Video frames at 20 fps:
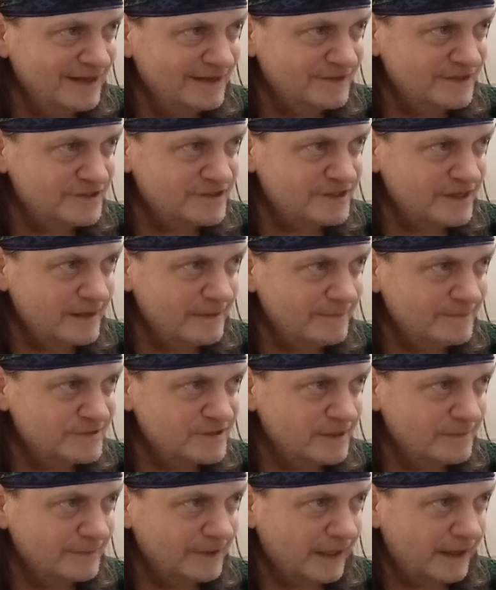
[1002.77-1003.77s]
the same
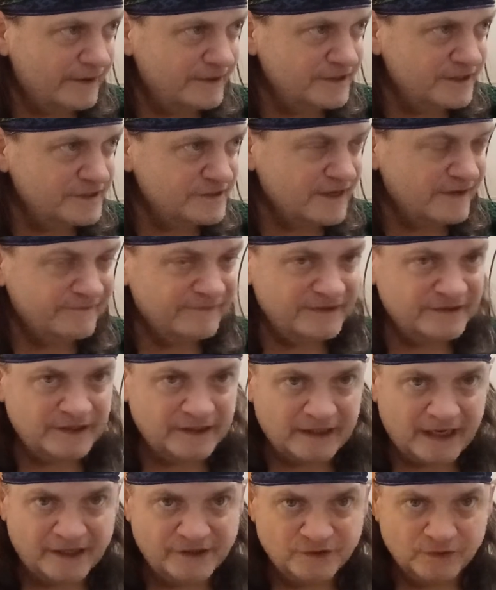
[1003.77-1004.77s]
similarities of
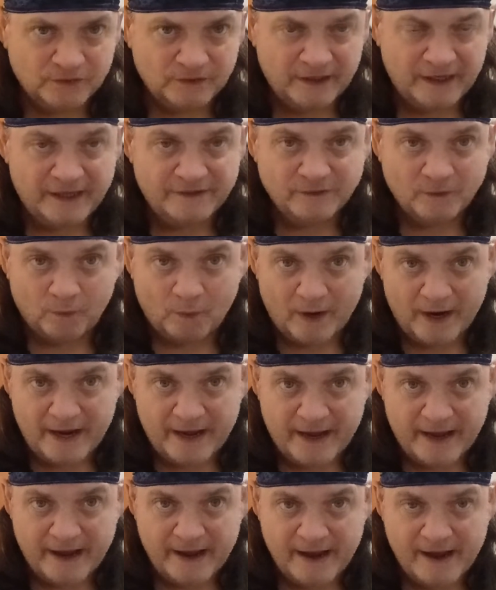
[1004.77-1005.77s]
intellectual in the
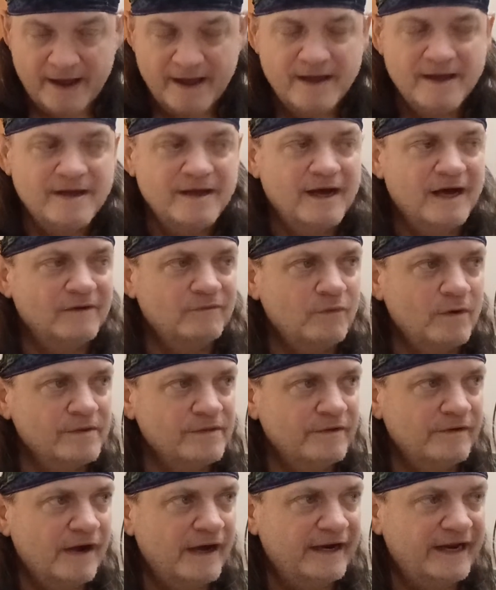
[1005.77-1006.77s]
way of
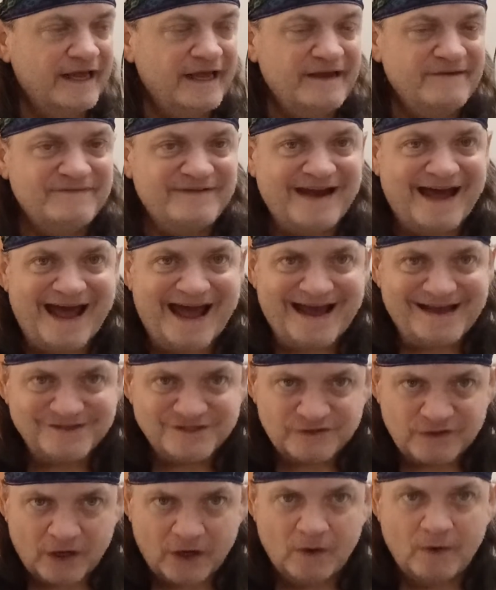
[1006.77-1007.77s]
whether or not even
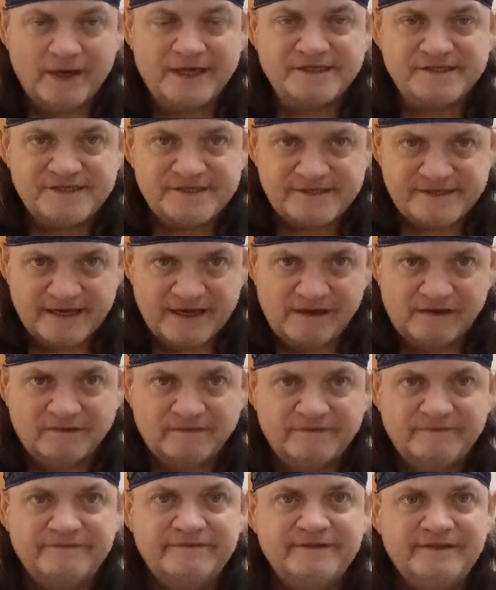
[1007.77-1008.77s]
escrow itself